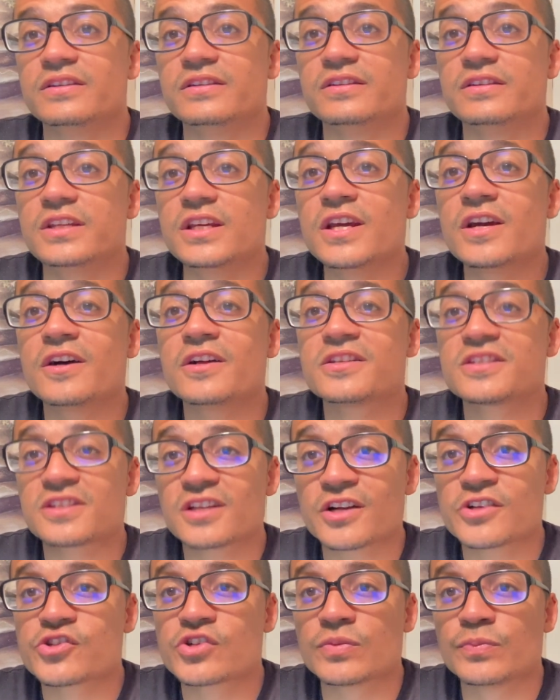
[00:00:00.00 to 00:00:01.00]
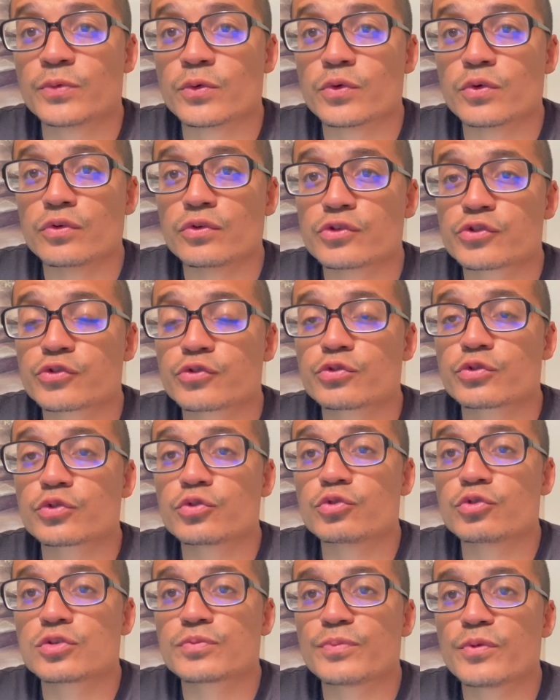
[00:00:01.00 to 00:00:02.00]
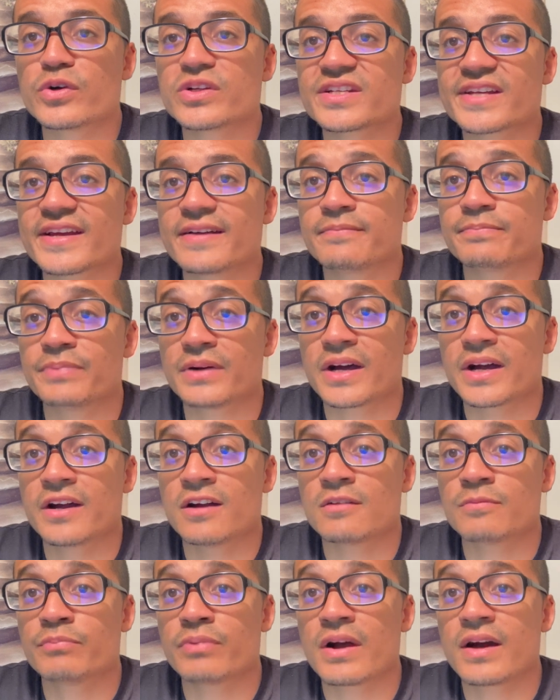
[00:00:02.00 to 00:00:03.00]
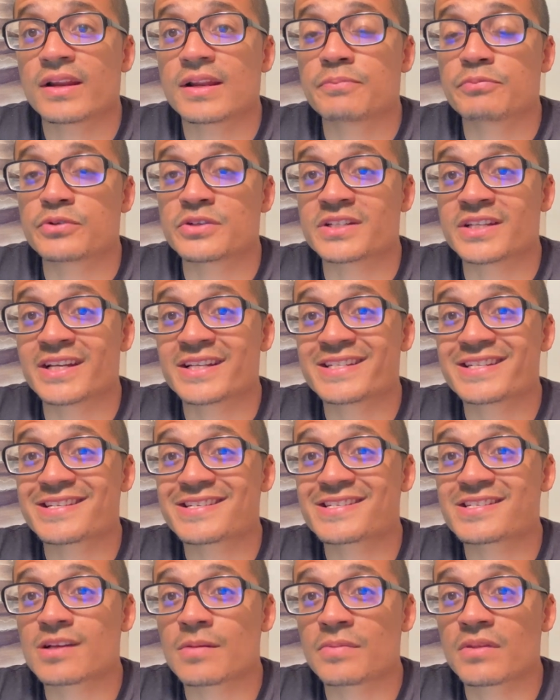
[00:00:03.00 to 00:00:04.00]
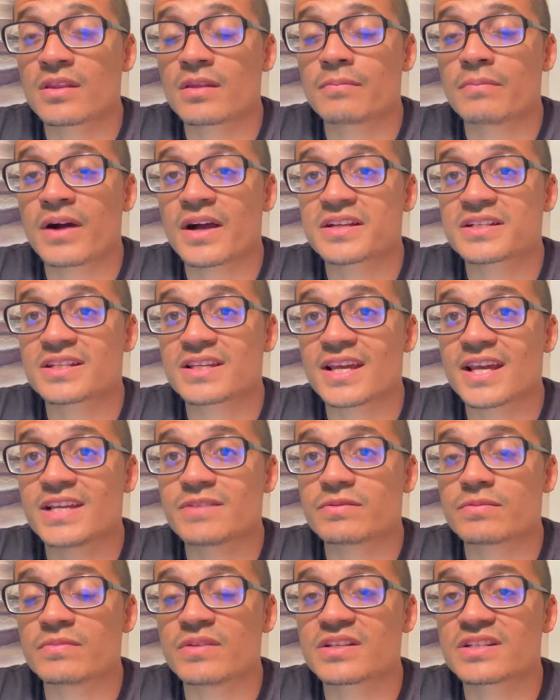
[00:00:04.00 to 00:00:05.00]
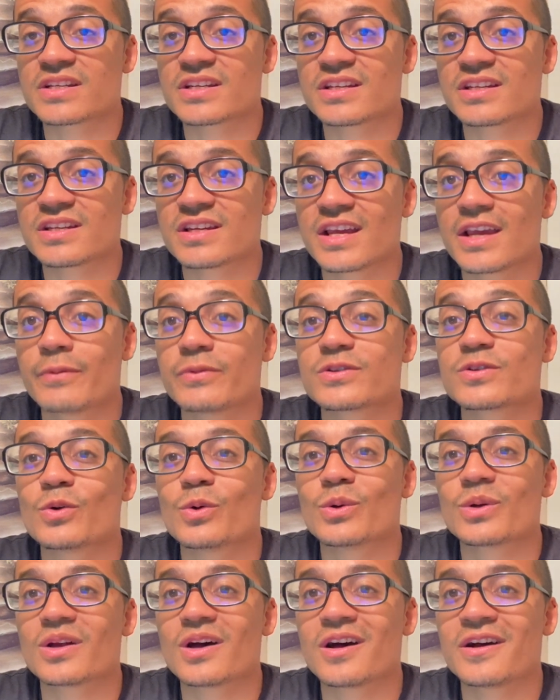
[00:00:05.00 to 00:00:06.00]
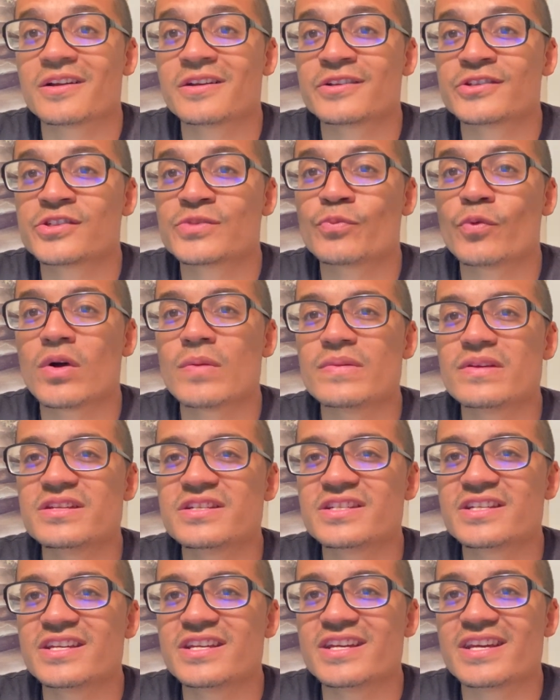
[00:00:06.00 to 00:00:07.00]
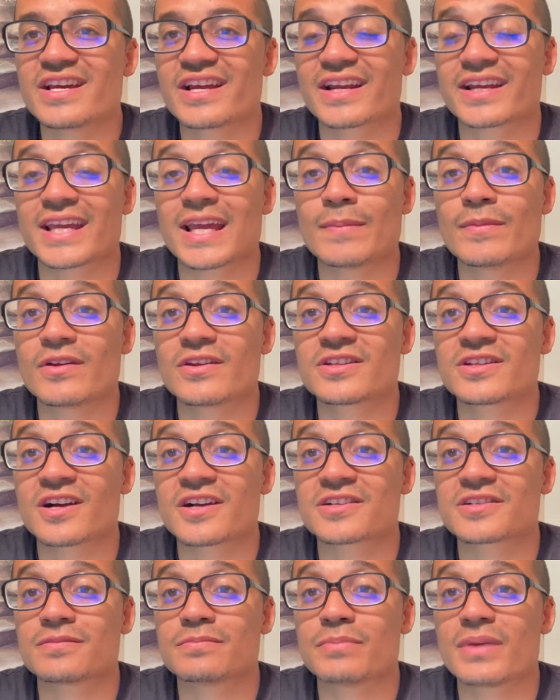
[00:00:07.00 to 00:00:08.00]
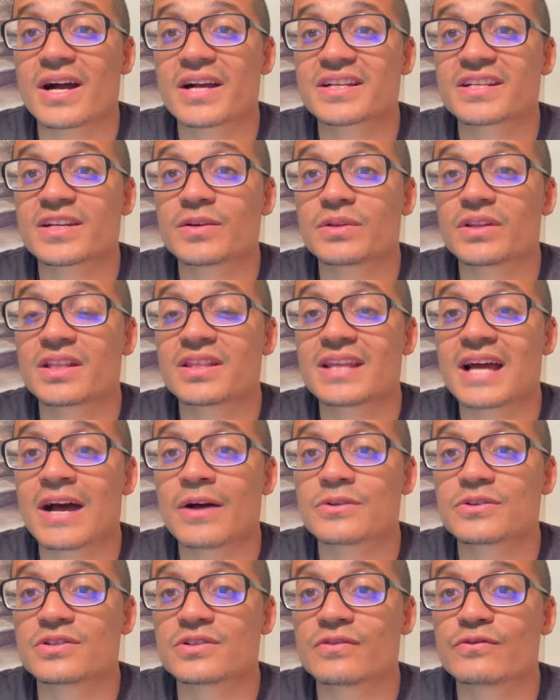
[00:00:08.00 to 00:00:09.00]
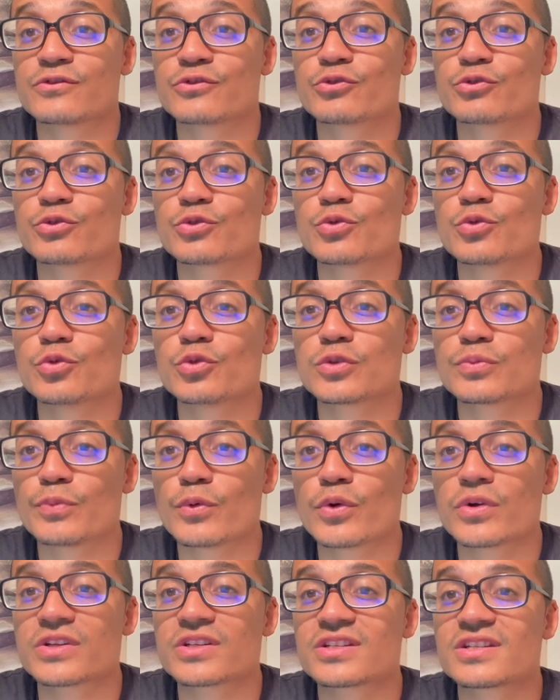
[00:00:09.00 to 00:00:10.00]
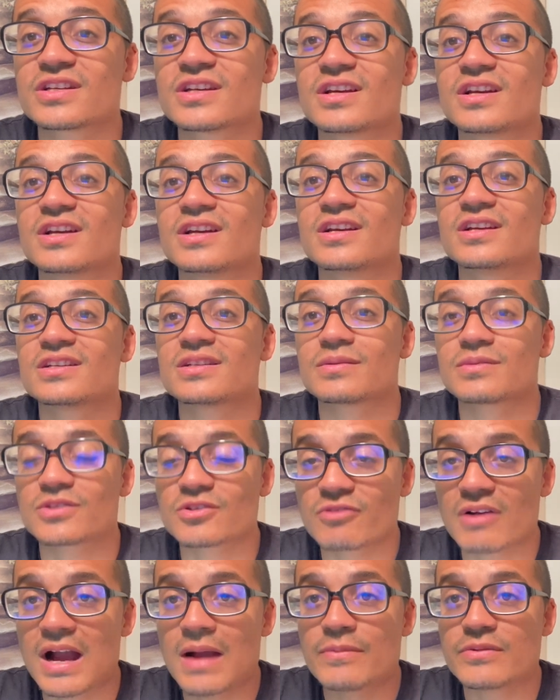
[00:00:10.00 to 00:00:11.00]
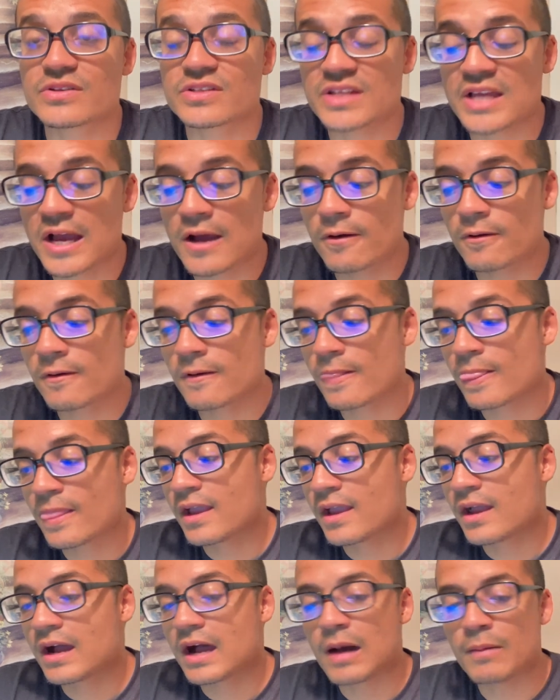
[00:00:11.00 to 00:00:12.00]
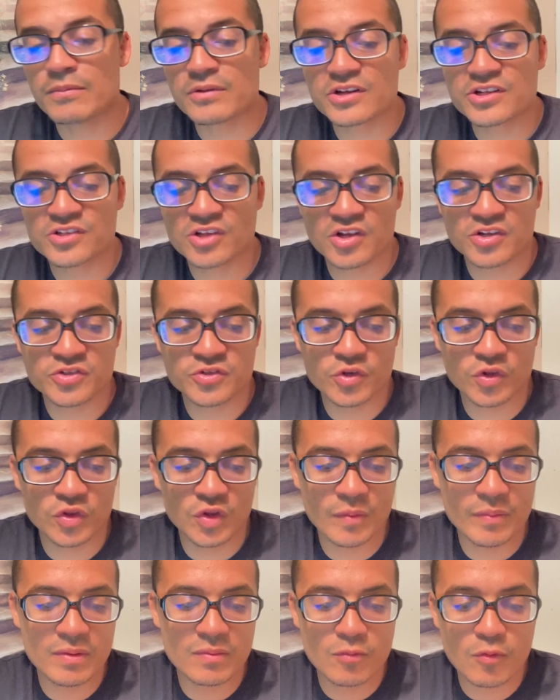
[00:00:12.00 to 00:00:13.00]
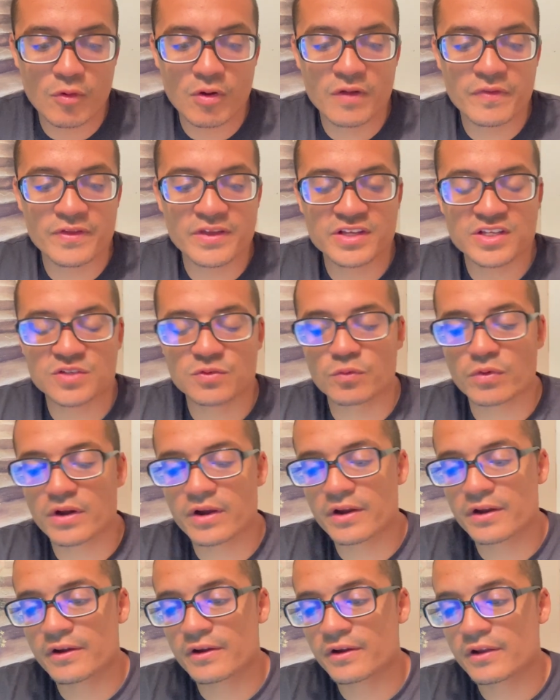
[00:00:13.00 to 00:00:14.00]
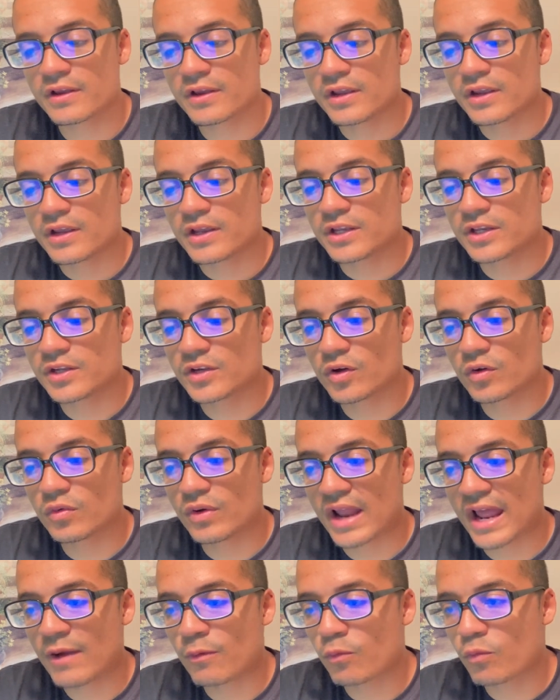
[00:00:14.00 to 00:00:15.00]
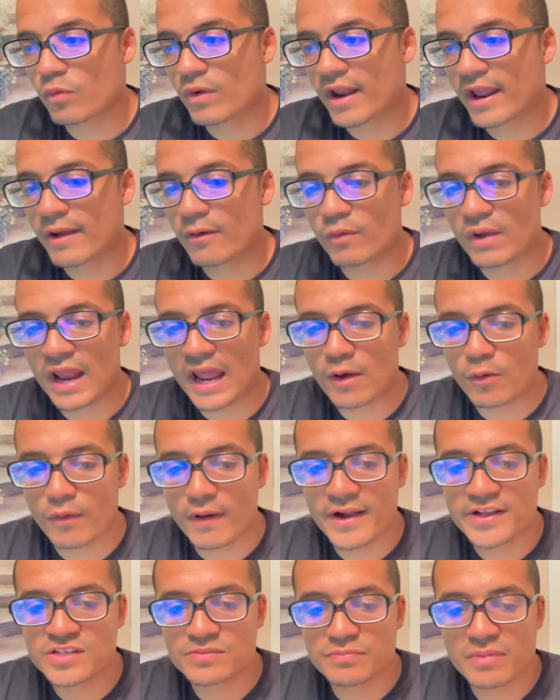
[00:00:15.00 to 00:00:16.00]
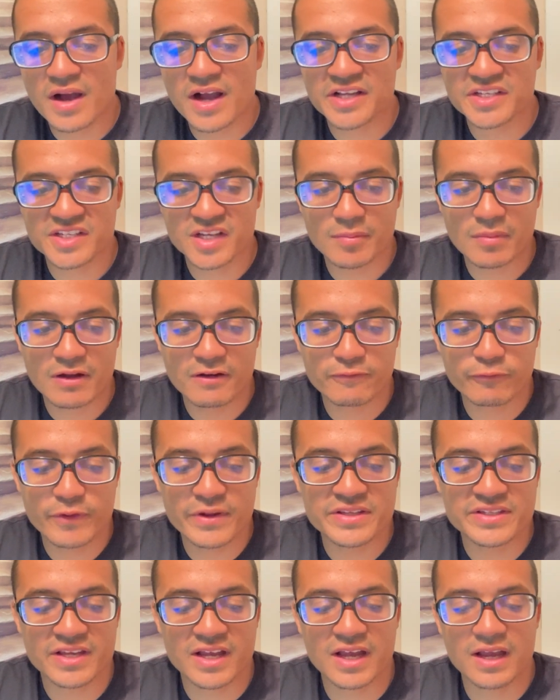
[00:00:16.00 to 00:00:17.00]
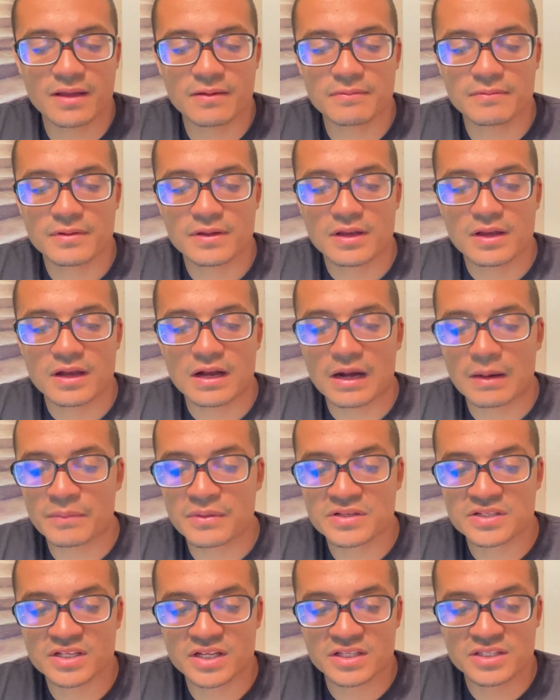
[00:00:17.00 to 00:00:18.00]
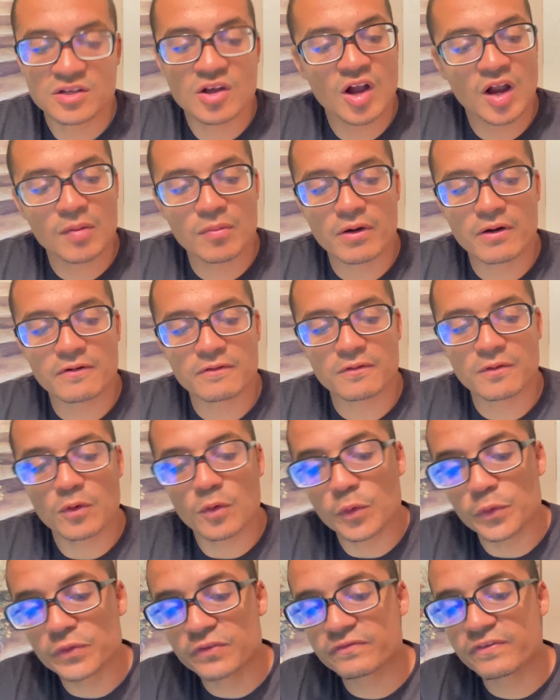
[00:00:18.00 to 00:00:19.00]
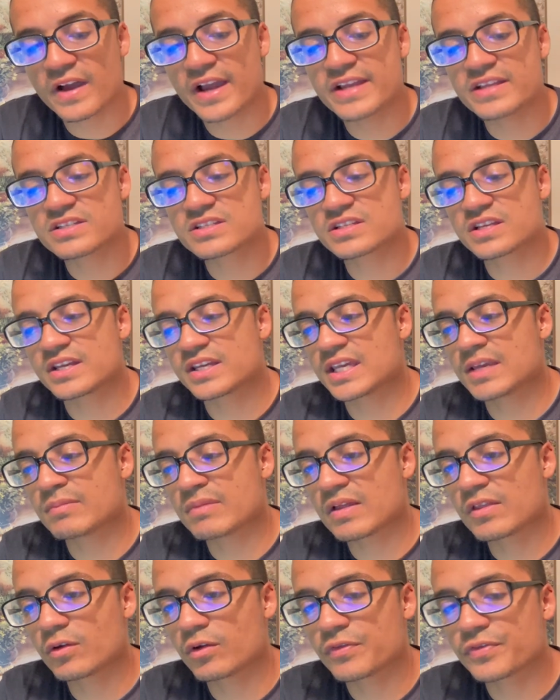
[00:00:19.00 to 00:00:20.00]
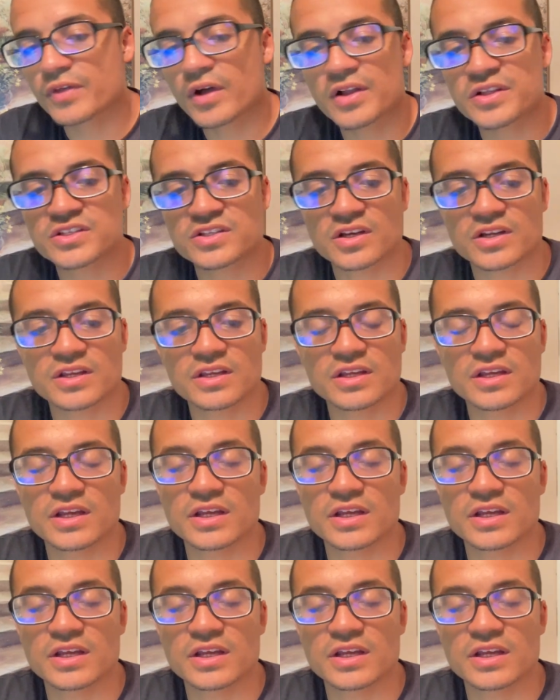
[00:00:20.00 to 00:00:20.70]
The Untouchable True School Sports Empire proudly presents Something the Boxing Game's Been Missing. Hey, what's going on? It's your boy BT, and I came here to talk some boxing with the thousands of True School Sports subscribers. Now, I'm going to start to do a little bit more of this where, you know, when I watch boxing on my free time, I'm just going to talk about old fights and get my little thoughts on it.